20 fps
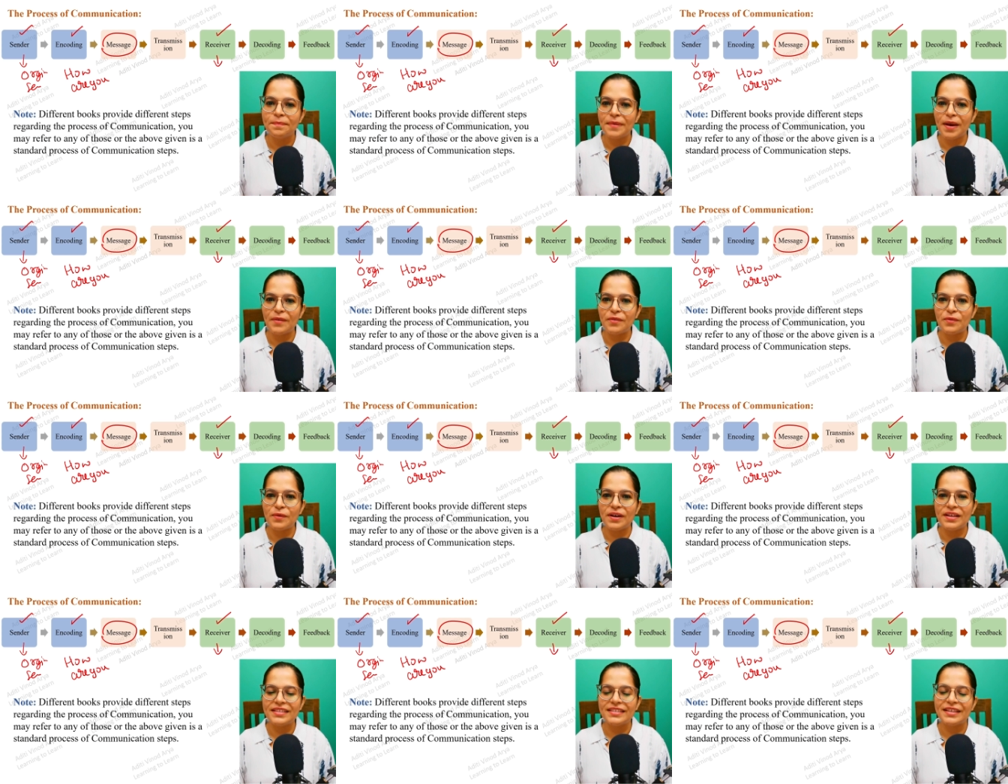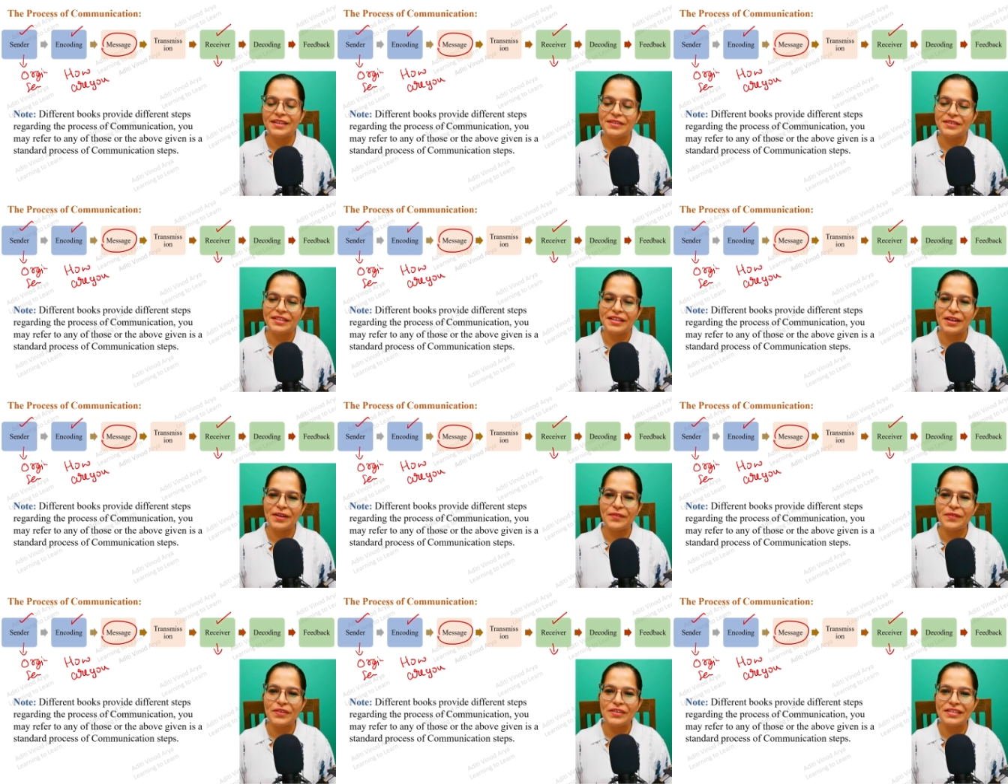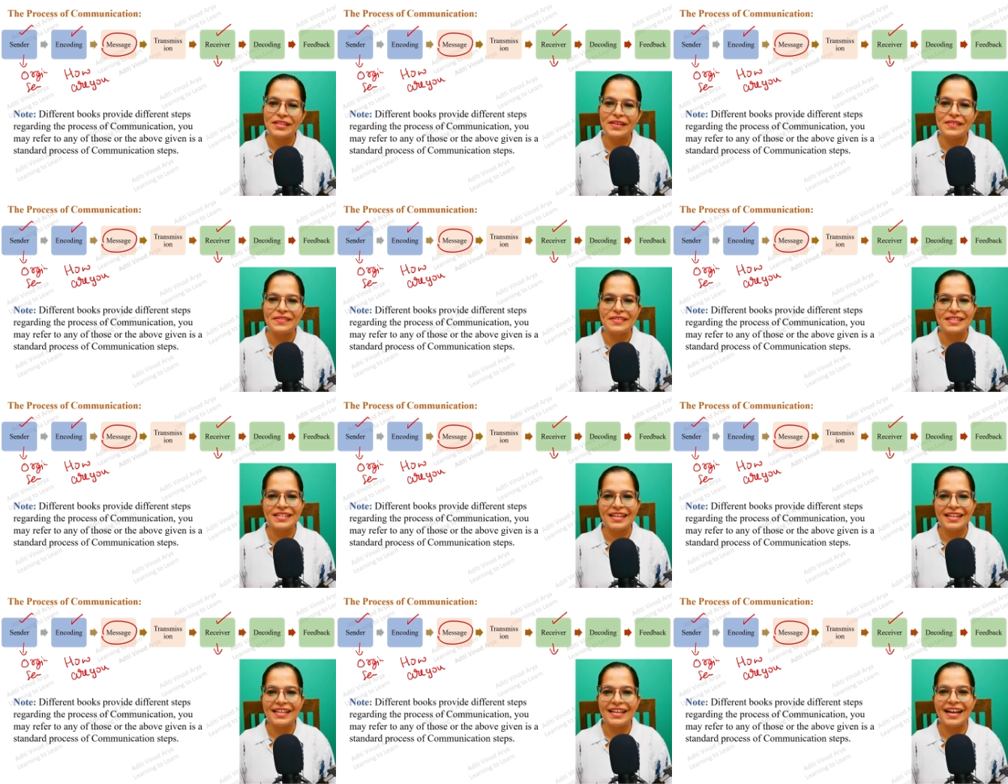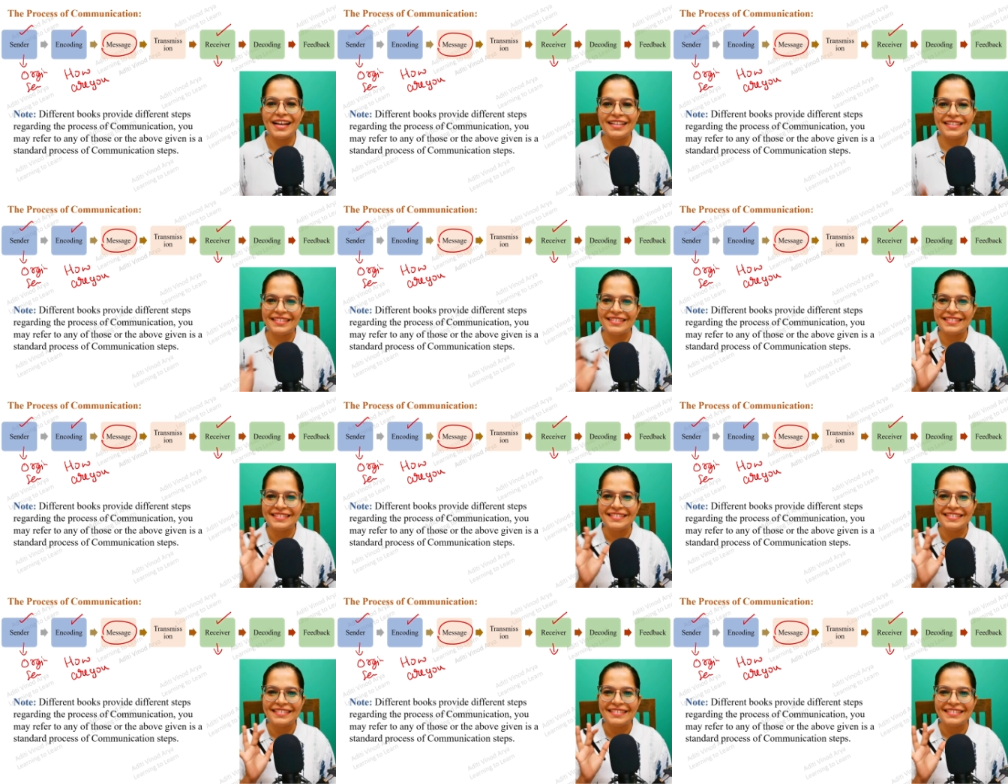Bye everyone. Take good care of yourself. Study hard.